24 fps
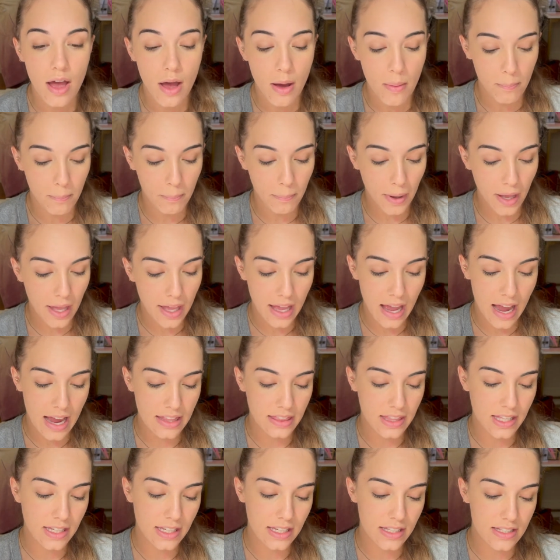but I
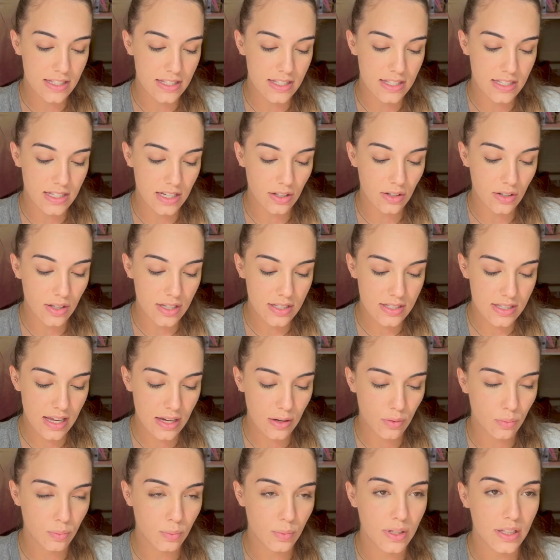think it still is a
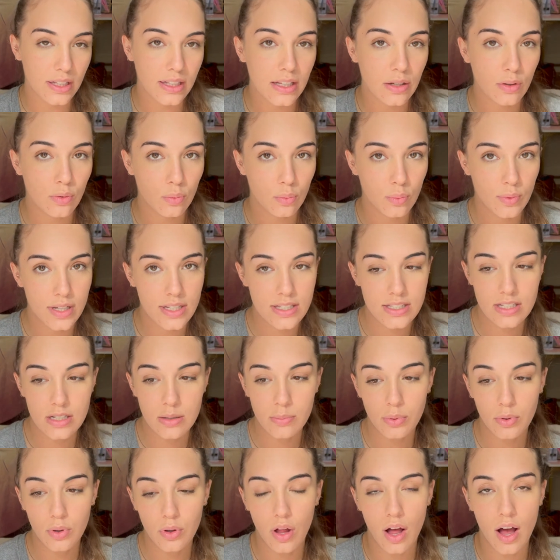really
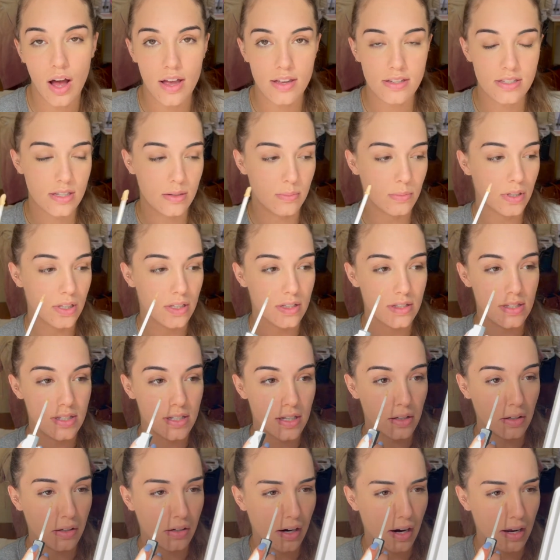reasonable, awesome
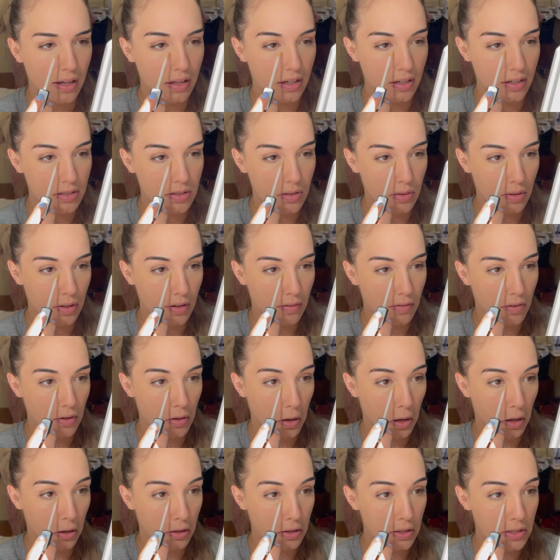concealer. I think it's only a few
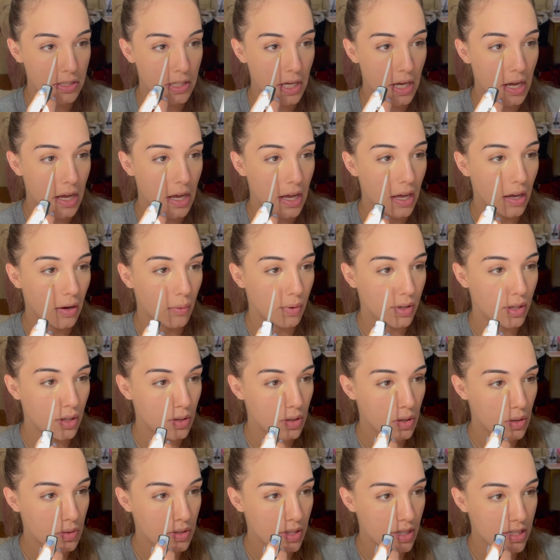dollars when you
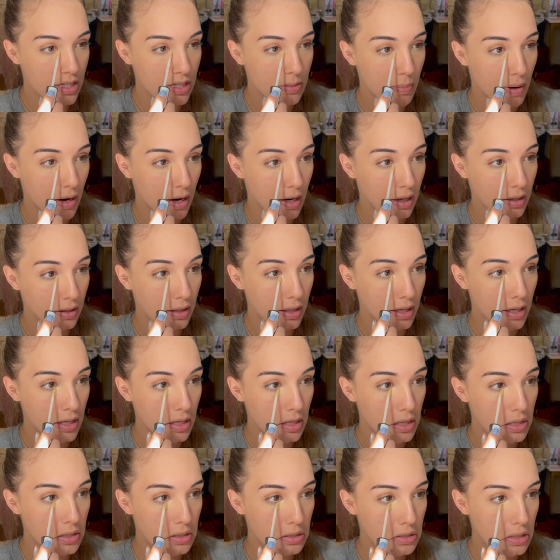use it sparingly.
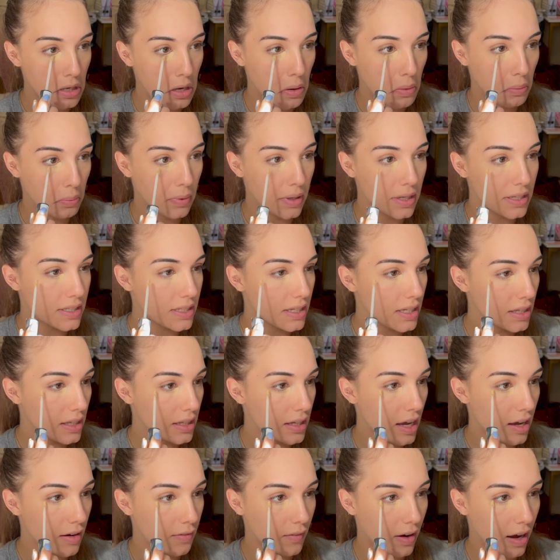So recently
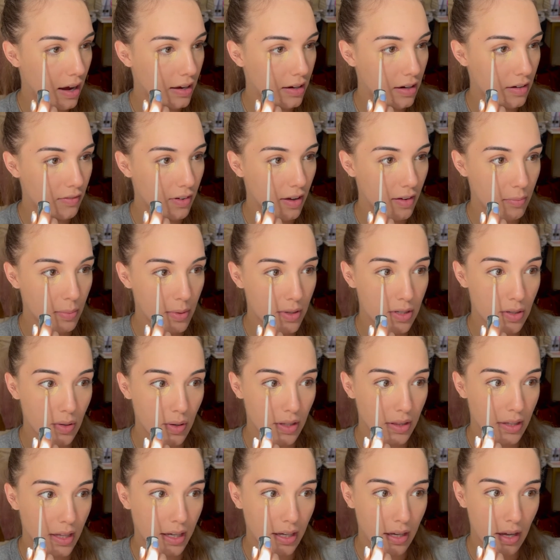I kind of have been
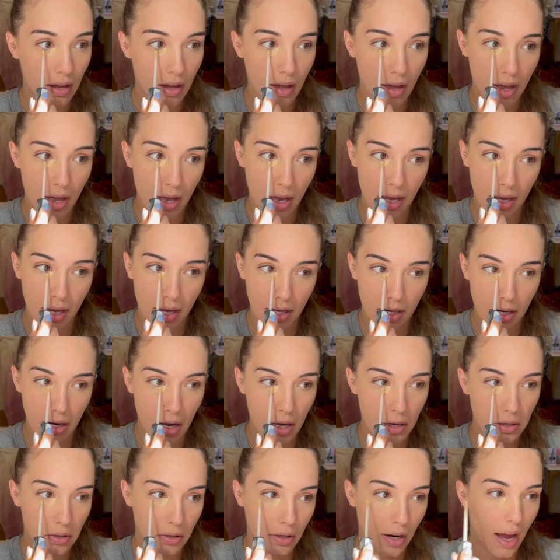doing like an
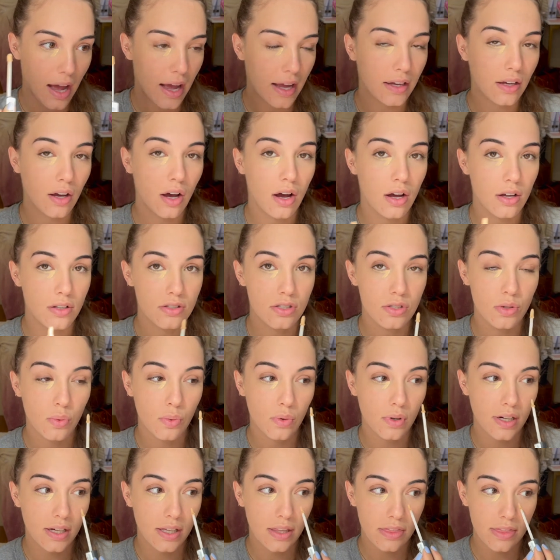under eye
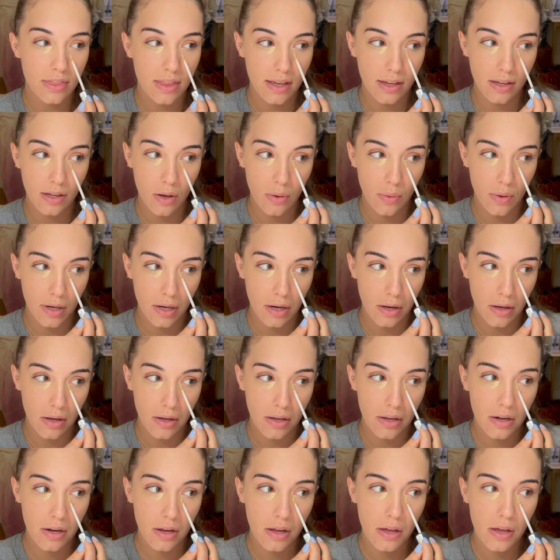contouring thing going
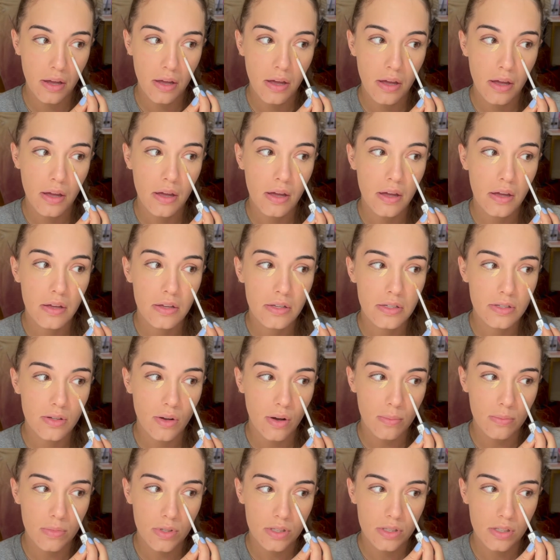on. So
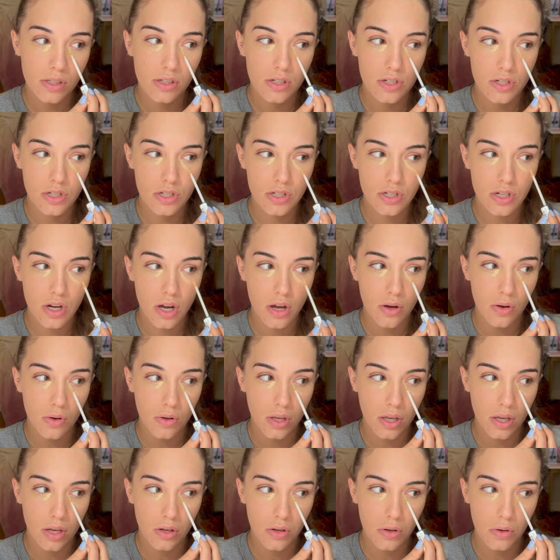I'm just gonna show
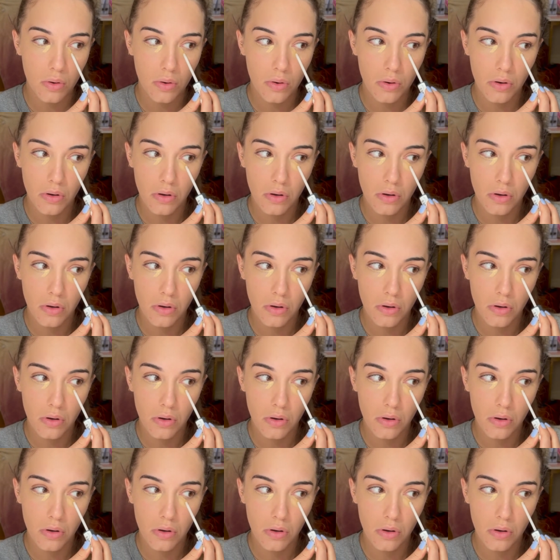you,